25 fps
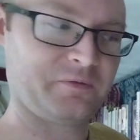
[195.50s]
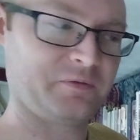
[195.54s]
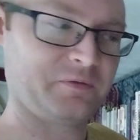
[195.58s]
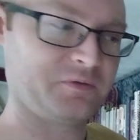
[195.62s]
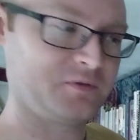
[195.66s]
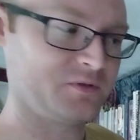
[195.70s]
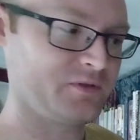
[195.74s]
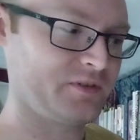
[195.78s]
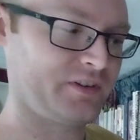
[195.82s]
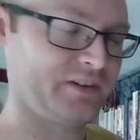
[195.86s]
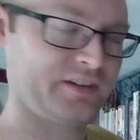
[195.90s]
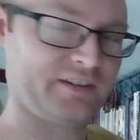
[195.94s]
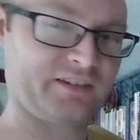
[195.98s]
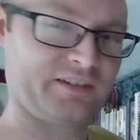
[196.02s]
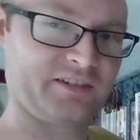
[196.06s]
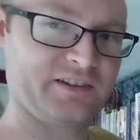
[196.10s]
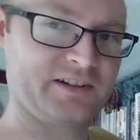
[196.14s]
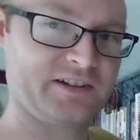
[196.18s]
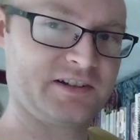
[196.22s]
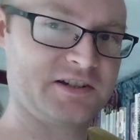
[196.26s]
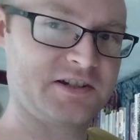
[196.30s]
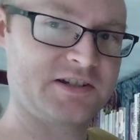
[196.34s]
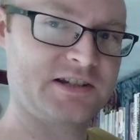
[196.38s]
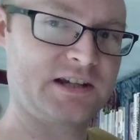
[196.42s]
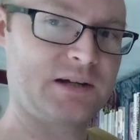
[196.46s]
forces
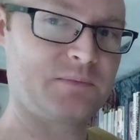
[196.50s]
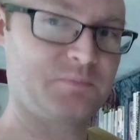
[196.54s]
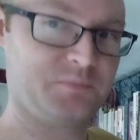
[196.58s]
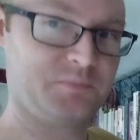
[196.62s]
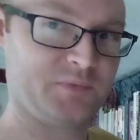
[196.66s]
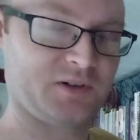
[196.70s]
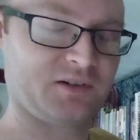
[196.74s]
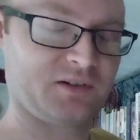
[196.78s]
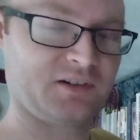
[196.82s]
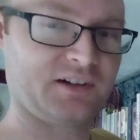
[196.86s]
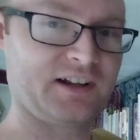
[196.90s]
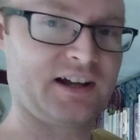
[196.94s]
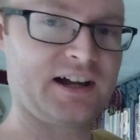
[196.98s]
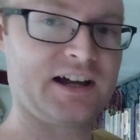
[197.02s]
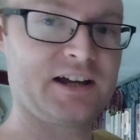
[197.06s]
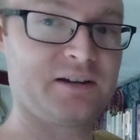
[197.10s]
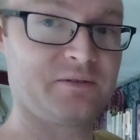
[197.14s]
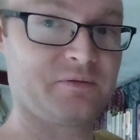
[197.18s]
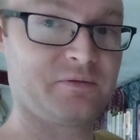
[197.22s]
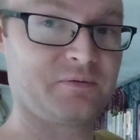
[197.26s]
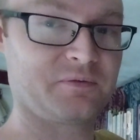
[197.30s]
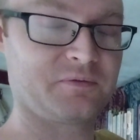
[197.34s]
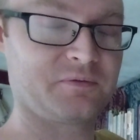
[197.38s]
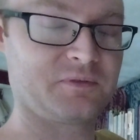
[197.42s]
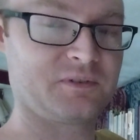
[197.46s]
that shape their
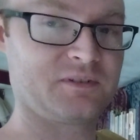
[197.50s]
lives.